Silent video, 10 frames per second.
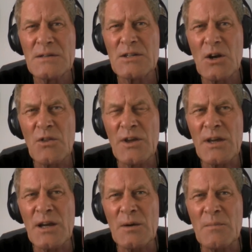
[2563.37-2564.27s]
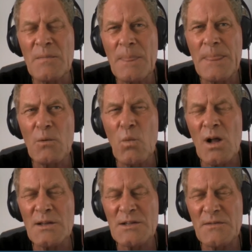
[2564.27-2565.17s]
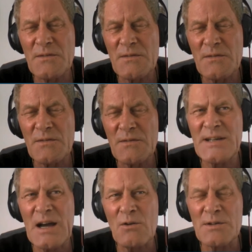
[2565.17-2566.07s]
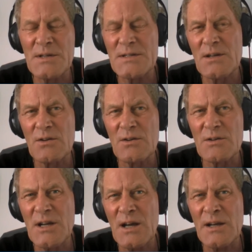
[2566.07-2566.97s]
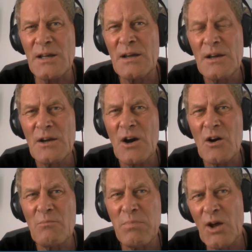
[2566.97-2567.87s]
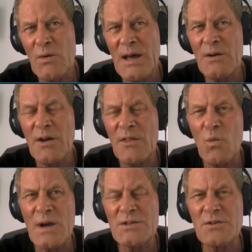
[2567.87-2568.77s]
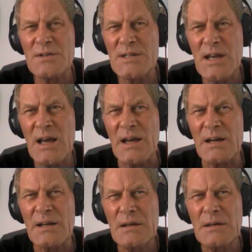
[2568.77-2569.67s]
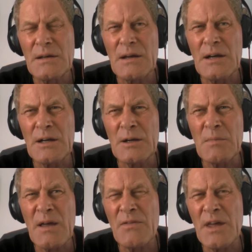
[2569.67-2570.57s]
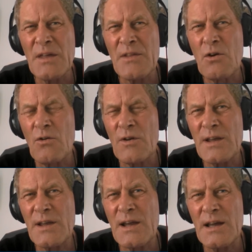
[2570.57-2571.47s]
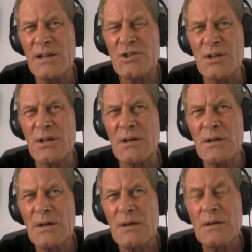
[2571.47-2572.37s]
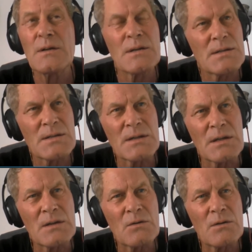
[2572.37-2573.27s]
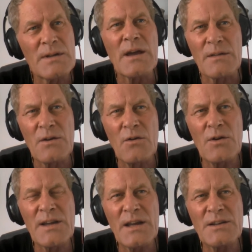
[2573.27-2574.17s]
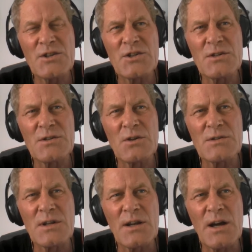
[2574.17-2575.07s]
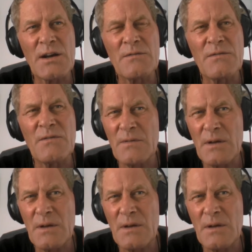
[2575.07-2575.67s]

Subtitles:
So the walls of the Chulpa towers at Silustani are blown out on the western side, and then the Coricancha, the Coricancha shows a lot of